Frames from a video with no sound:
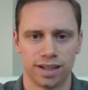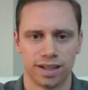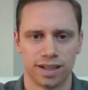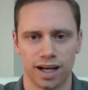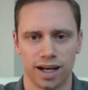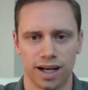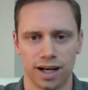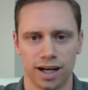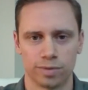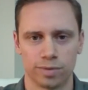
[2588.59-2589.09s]

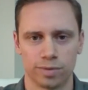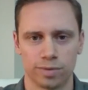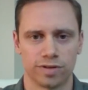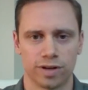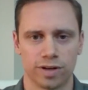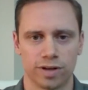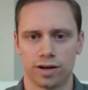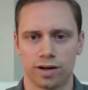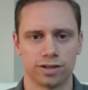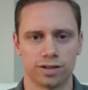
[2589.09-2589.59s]
Uh, we've got
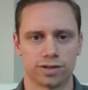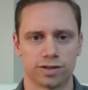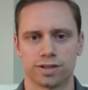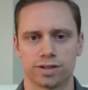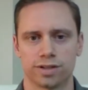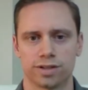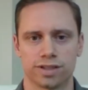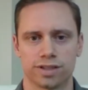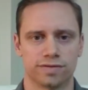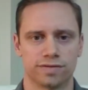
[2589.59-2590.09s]
all
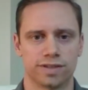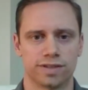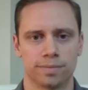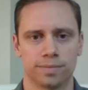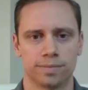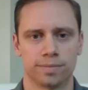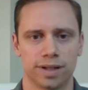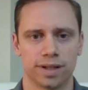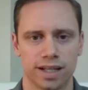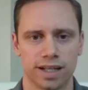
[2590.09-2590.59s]
sorts of
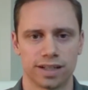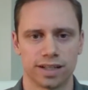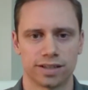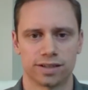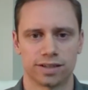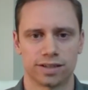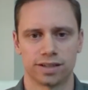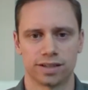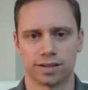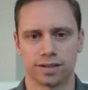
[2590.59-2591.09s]
templates.
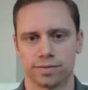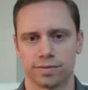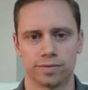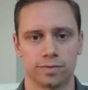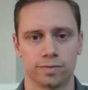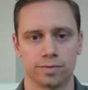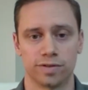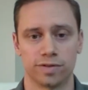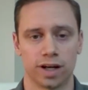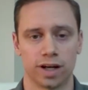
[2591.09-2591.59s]
Uh,
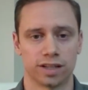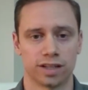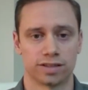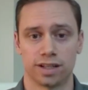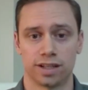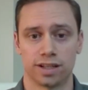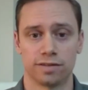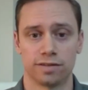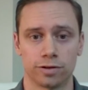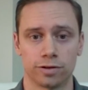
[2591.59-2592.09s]
we've got
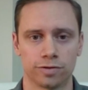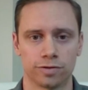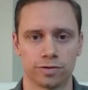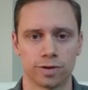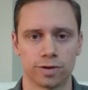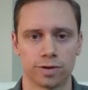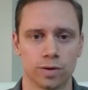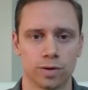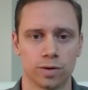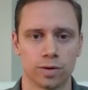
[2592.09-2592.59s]
several free
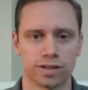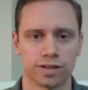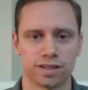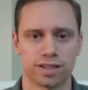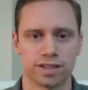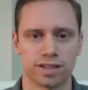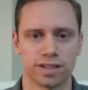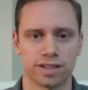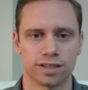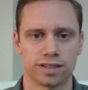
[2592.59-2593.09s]

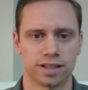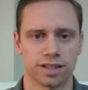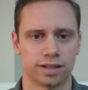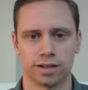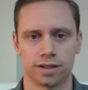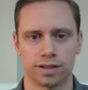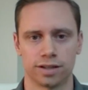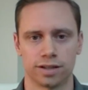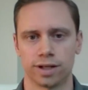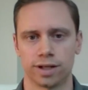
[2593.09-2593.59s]
courses, you
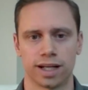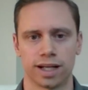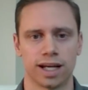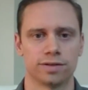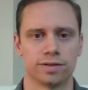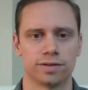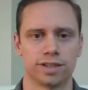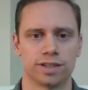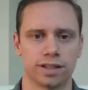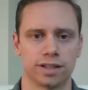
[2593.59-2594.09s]
know, an
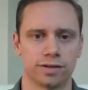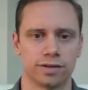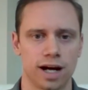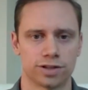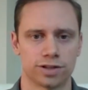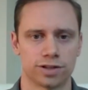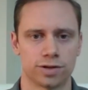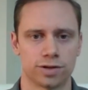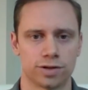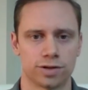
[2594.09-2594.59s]
accounting
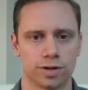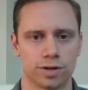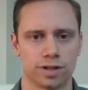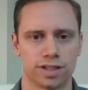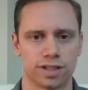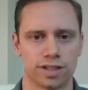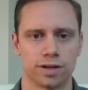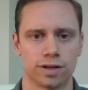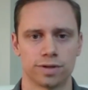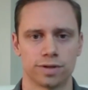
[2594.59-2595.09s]
crash course,
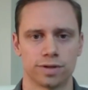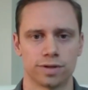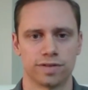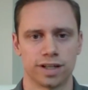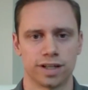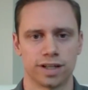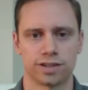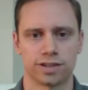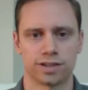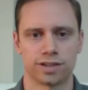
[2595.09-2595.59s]
how to read
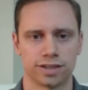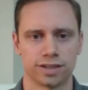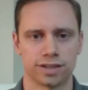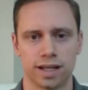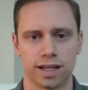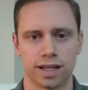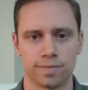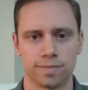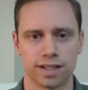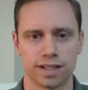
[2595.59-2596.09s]
financial
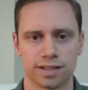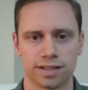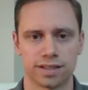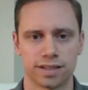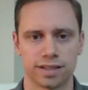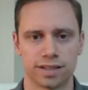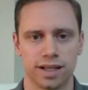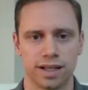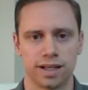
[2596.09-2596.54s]
statements.